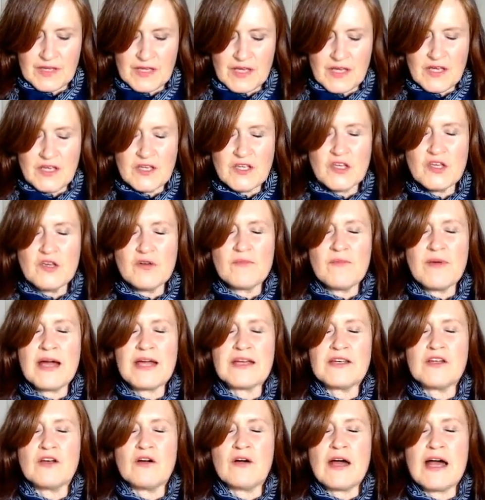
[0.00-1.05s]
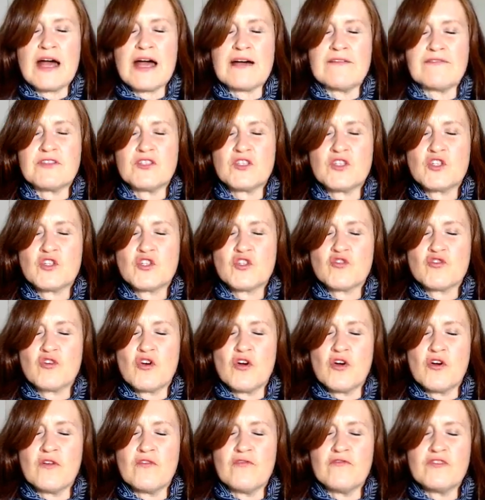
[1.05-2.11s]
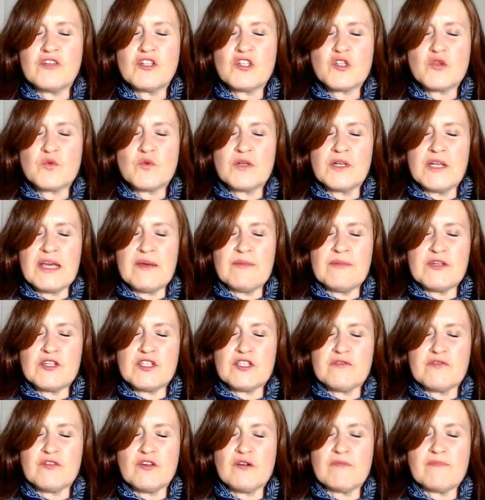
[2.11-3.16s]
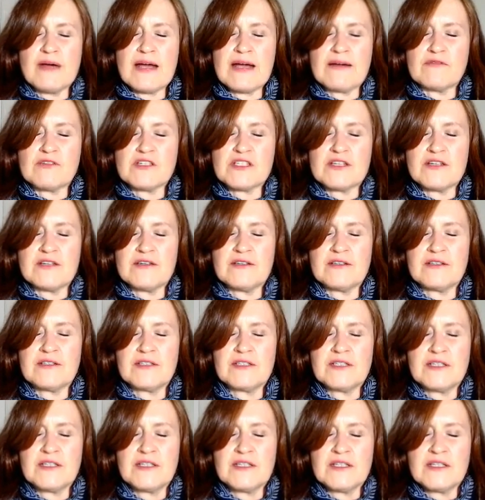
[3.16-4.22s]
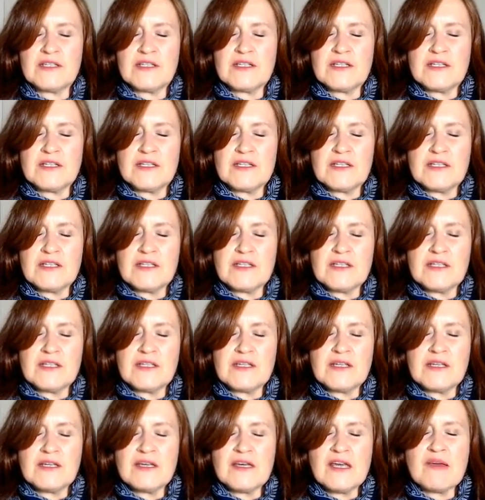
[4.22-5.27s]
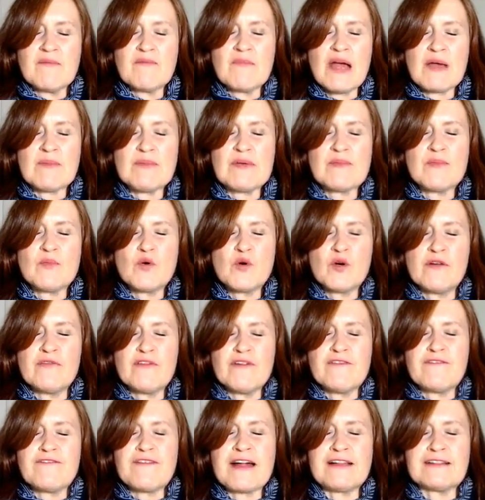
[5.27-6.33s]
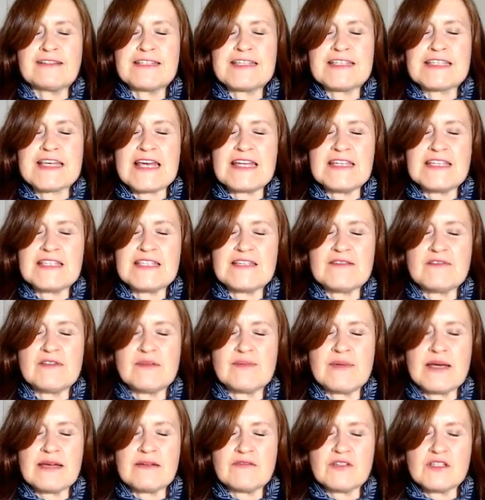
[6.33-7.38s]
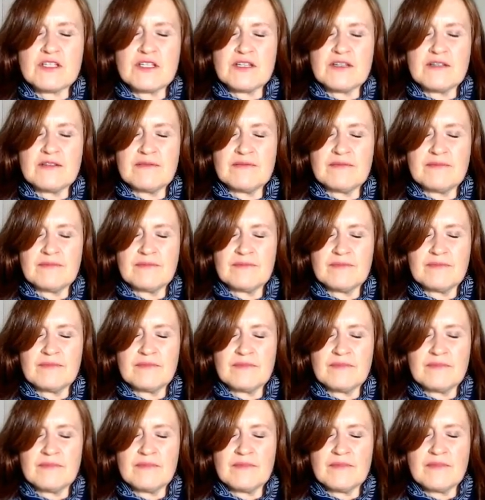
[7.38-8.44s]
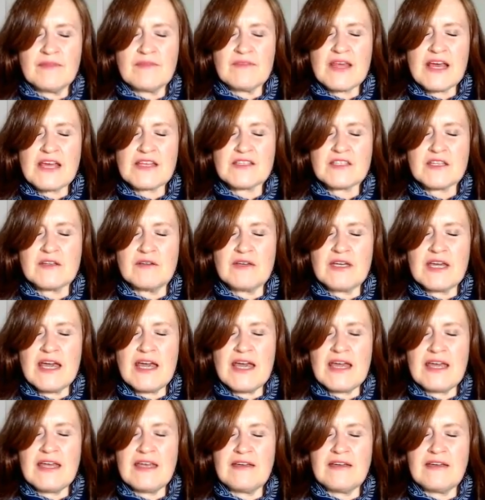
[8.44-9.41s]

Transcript: You might not have a strong visual image of your mountain. It might be more of a felt sense of the mountain, and that's okay.